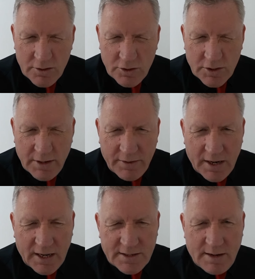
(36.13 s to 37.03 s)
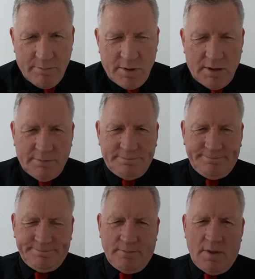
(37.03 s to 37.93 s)
Just give you an example.
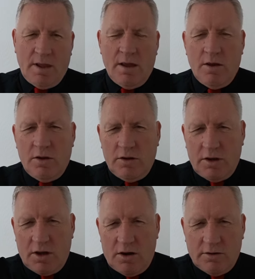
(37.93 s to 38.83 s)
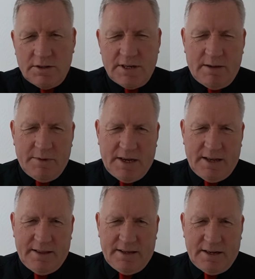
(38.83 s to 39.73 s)
You can't tell me
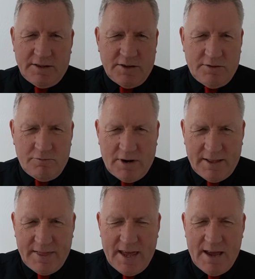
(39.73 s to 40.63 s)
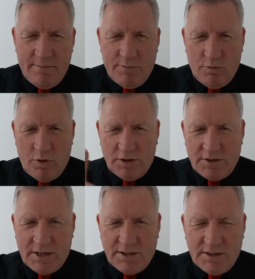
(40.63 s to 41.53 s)
anything yet right there, but watch
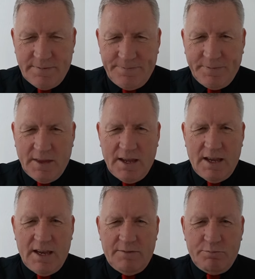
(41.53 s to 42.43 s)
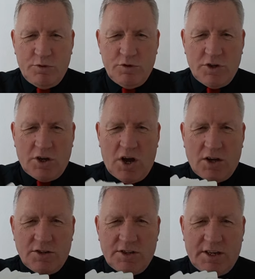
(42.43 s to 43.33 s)
this. A bunch of
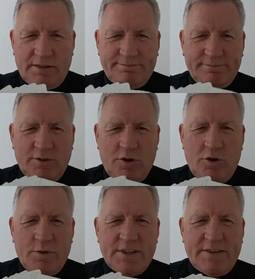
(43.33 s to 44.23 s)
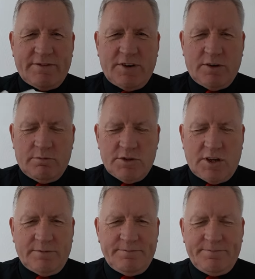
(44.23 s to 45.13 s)
cards here, all with different numbers
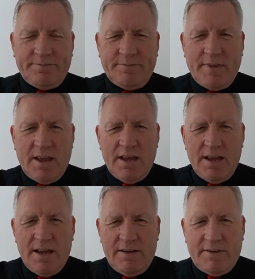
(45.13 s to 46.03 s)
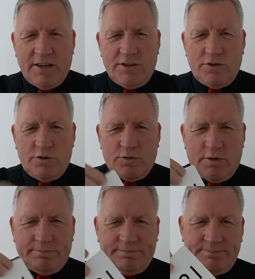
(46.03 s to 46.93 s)
on. If I choose
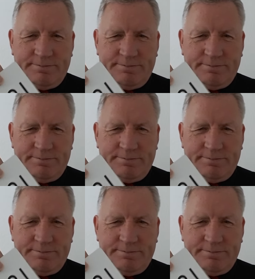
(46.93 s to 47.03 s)
one,